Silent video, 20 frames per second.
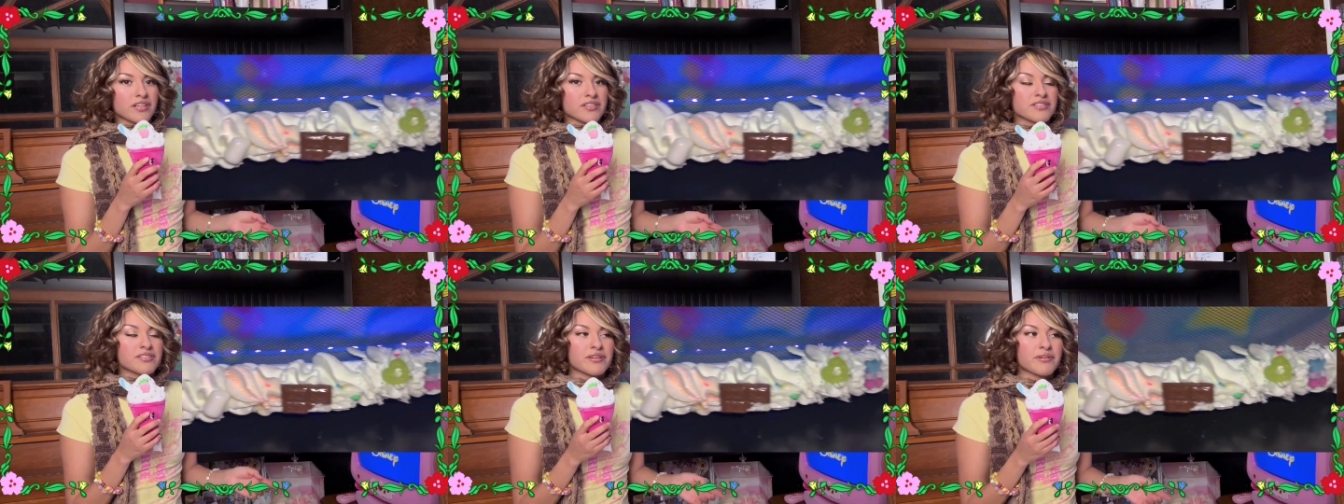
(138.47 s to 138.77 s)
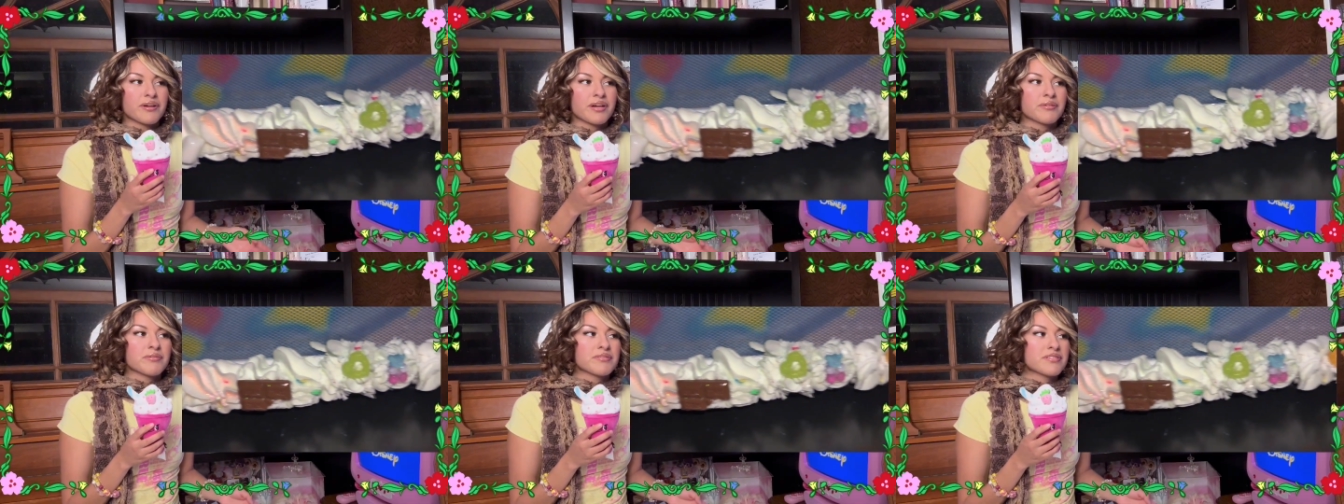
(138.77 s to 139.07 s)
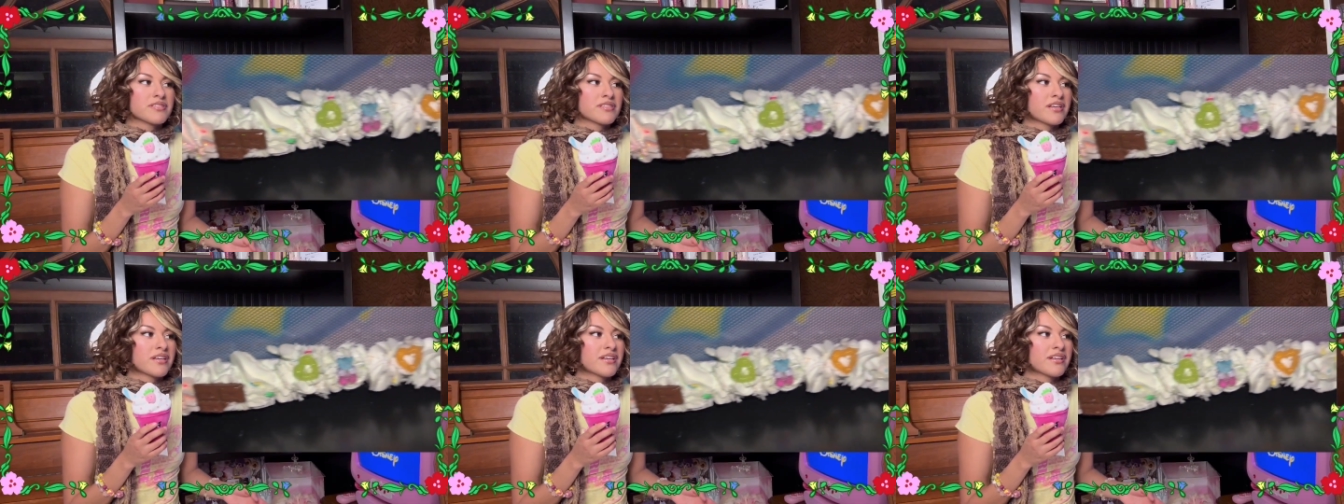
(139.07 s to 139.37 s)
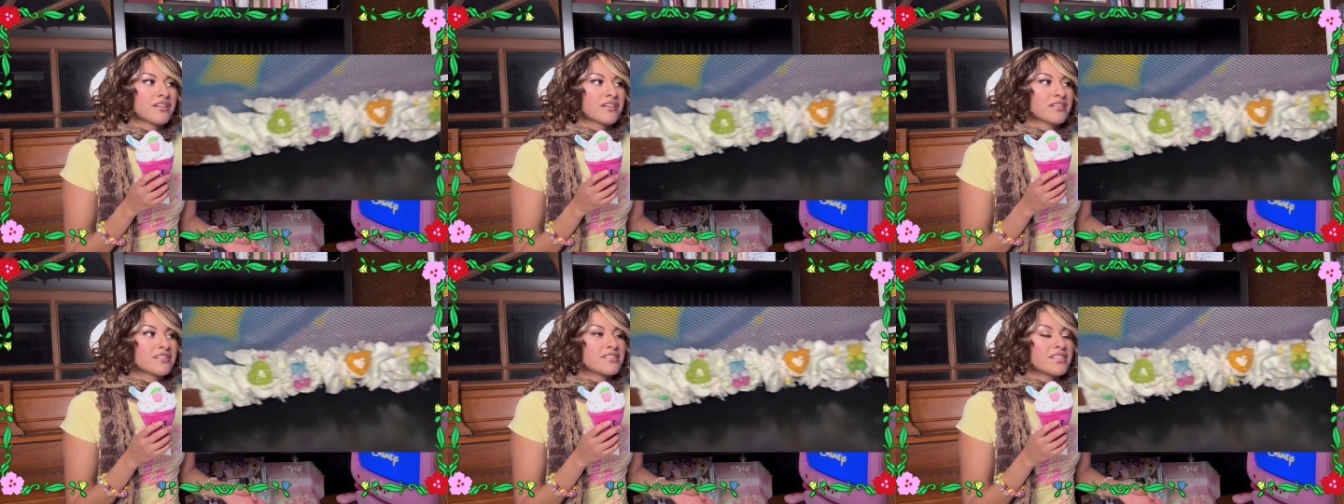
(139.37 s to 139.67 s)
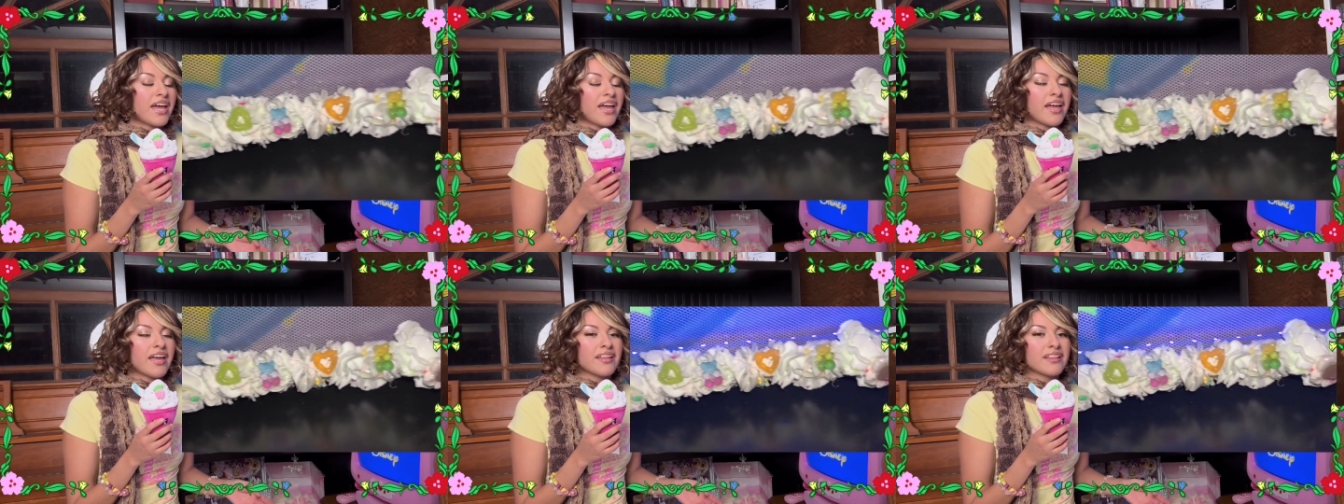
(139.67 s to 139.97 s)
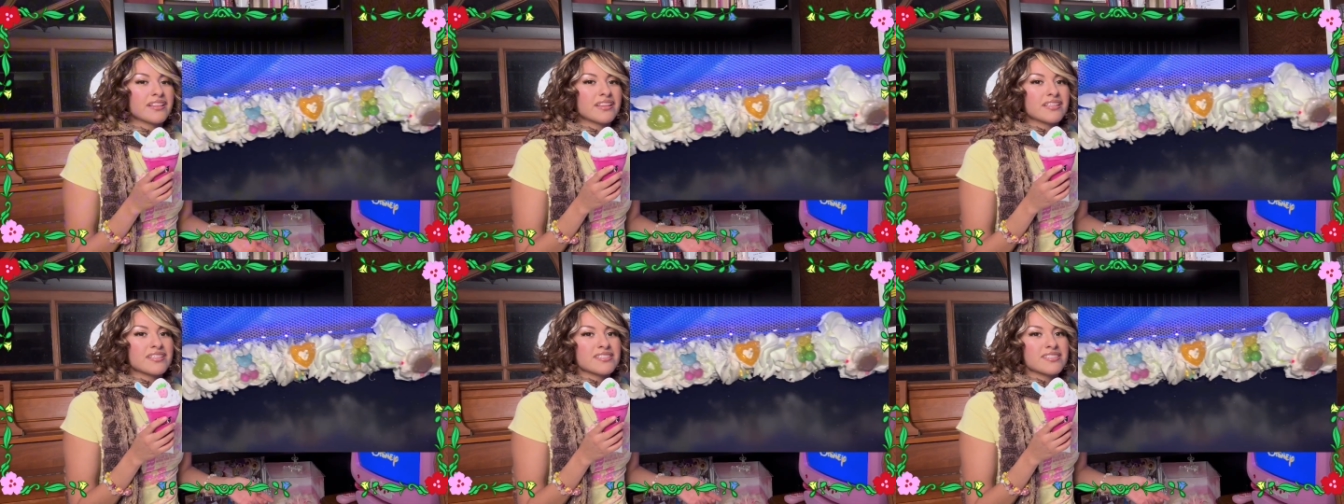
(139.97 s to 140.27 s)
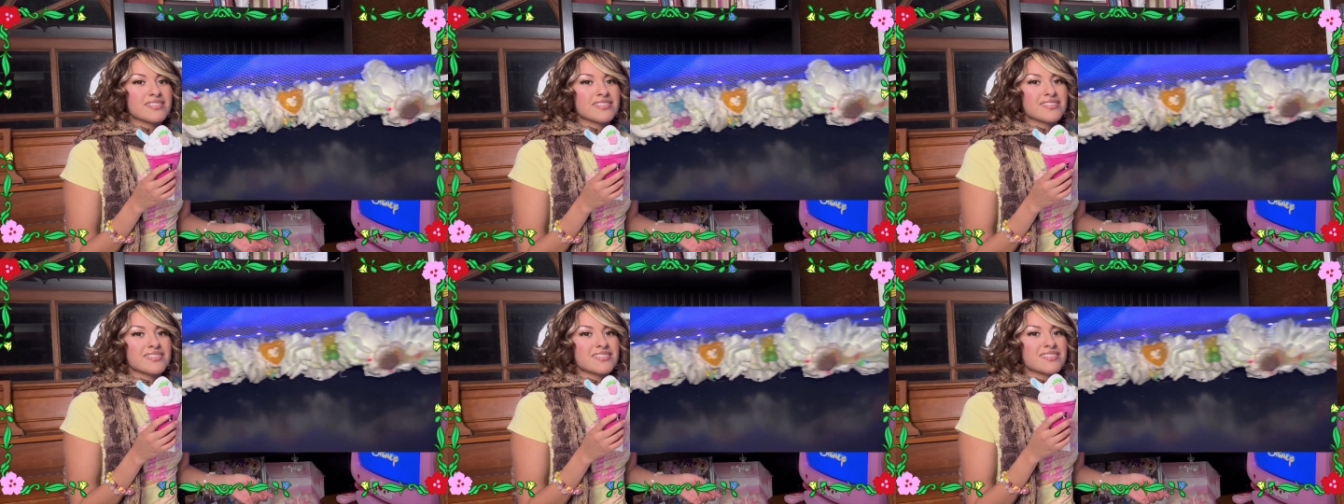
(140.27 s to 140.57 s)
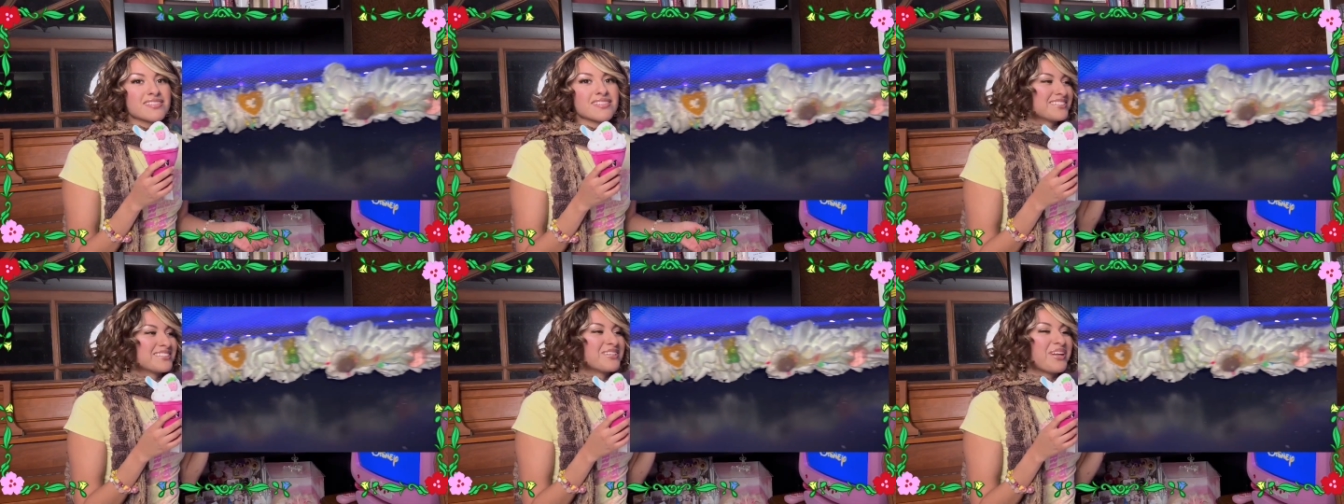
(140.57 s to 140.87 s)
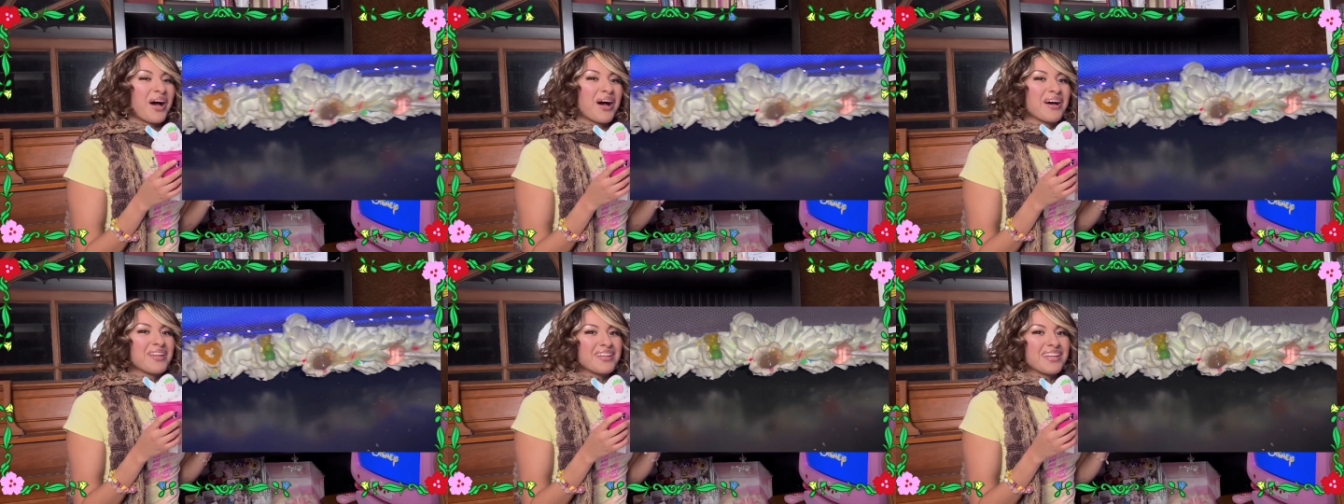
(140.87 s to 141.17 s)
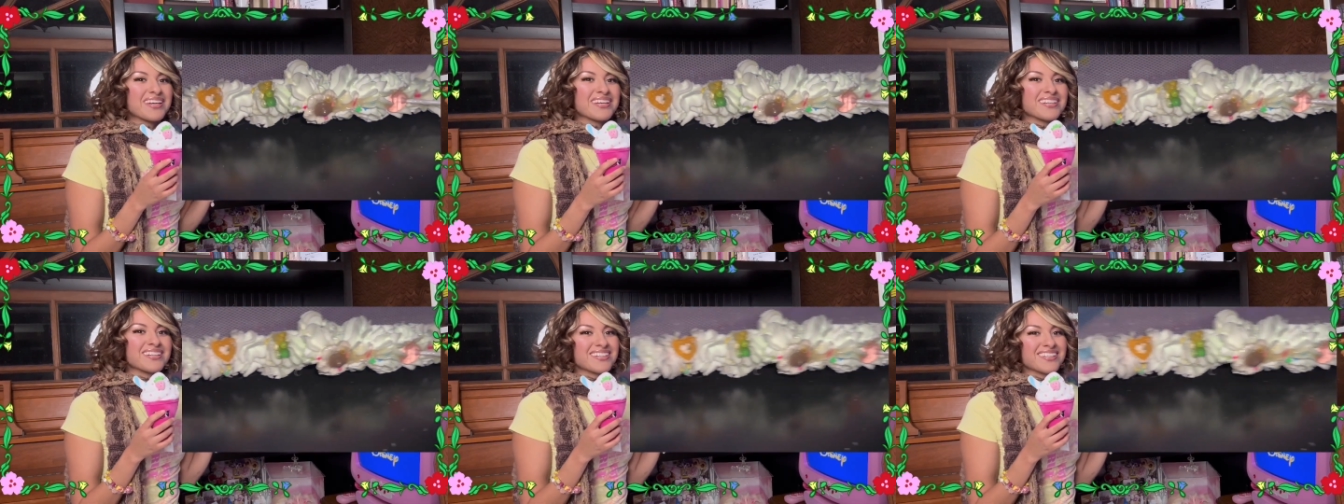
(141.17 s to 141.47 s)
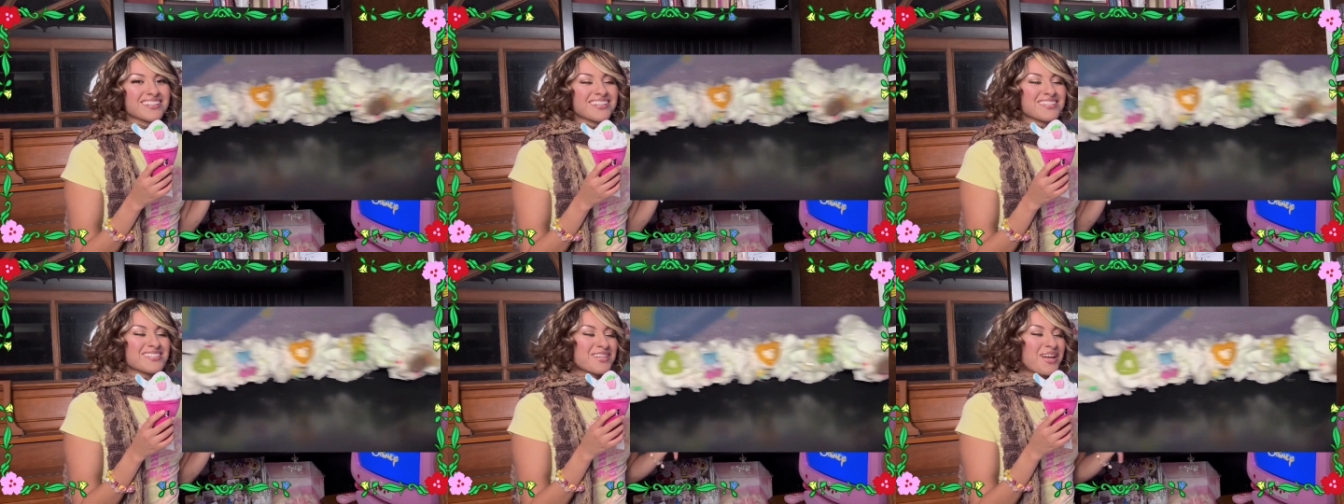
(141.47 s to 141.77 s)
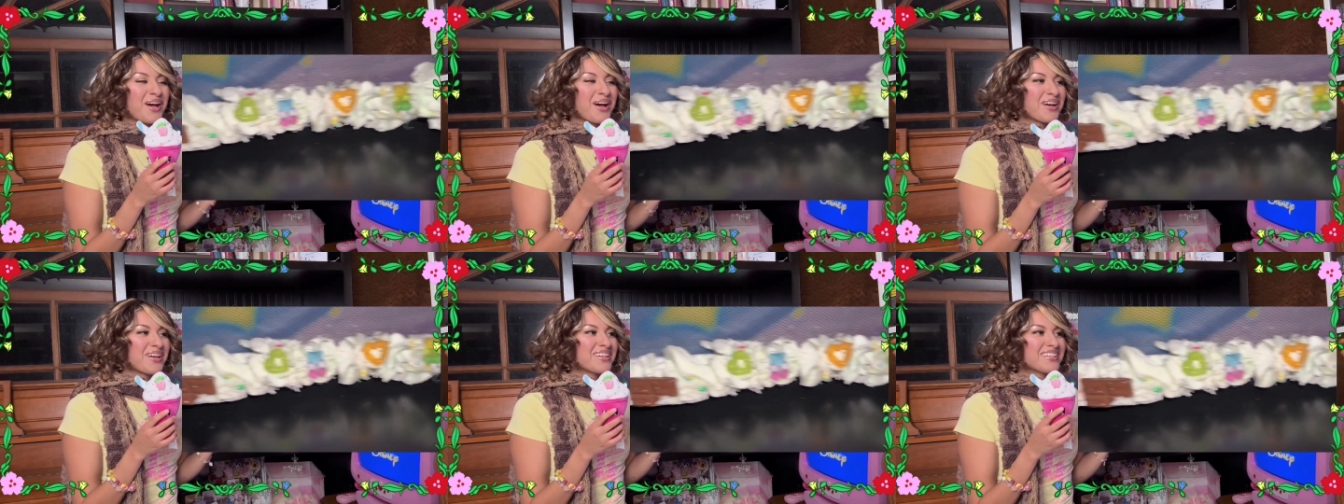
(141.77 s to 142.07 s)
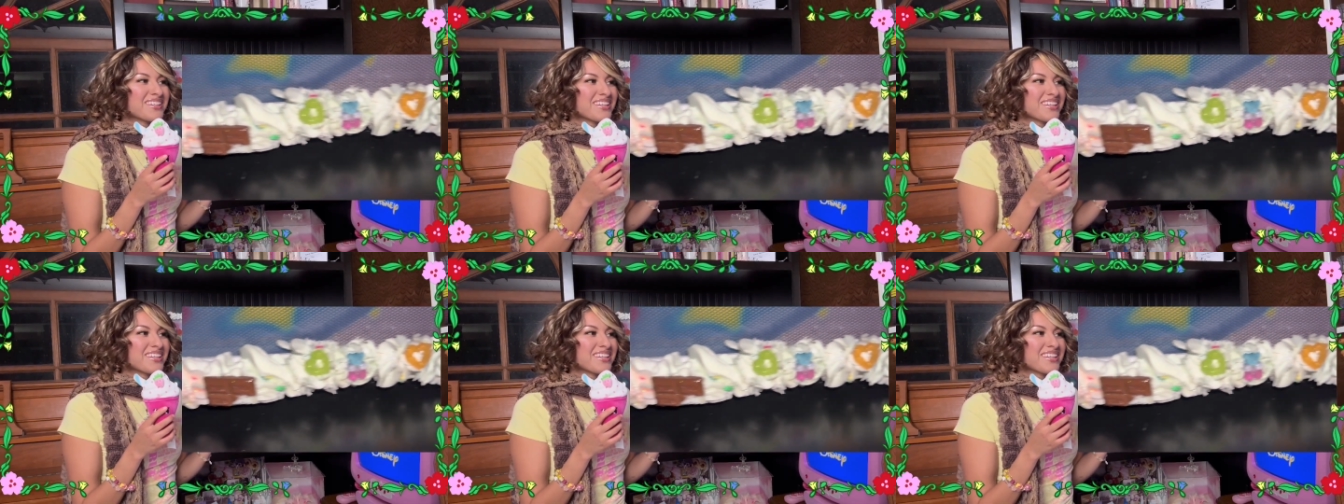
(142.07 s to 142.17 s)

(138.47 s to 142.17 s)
So I was like, dang, this is not like, it's not